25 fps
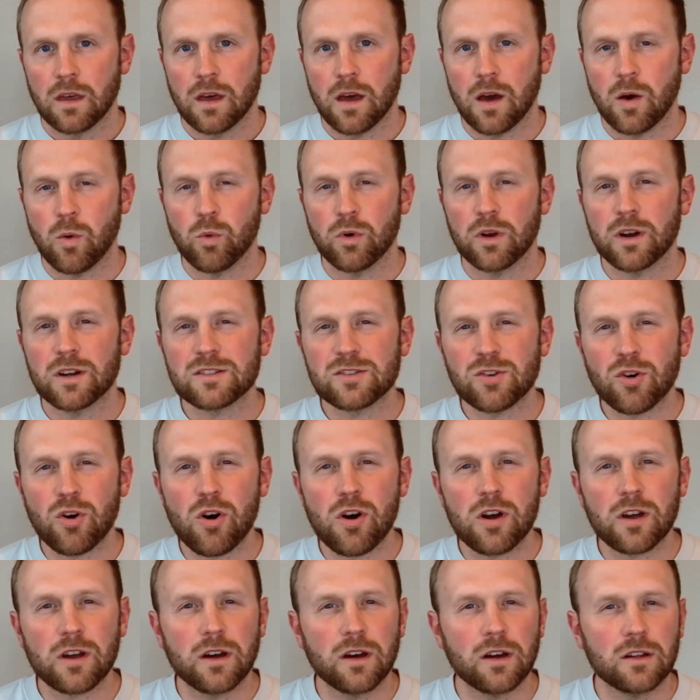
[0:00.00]
I want to
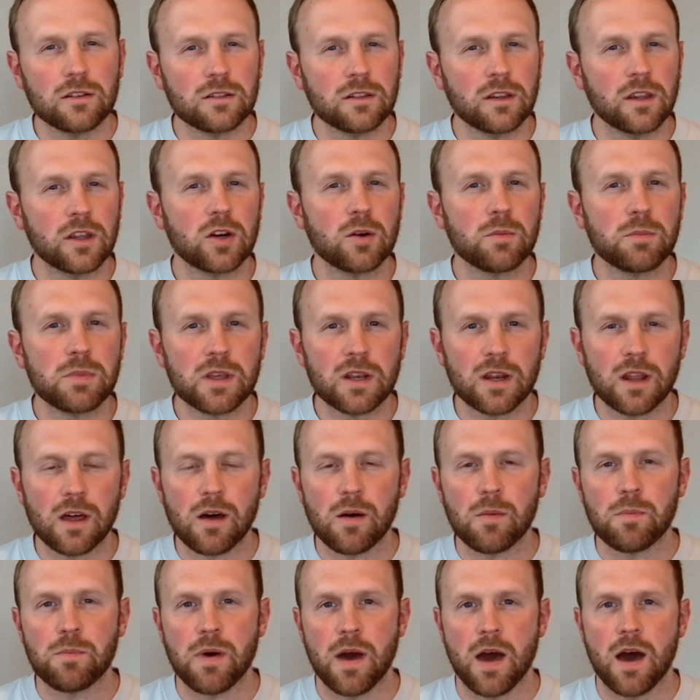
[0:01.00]
talk a little bit
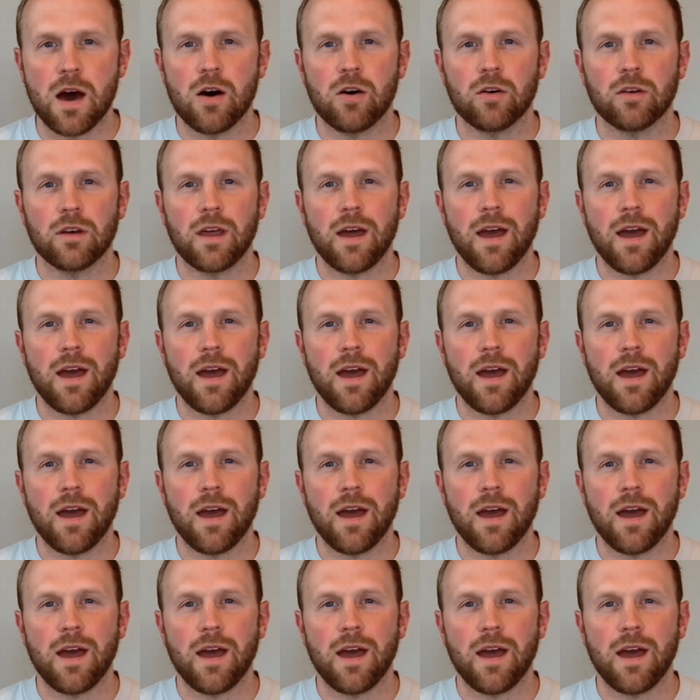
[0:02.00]
about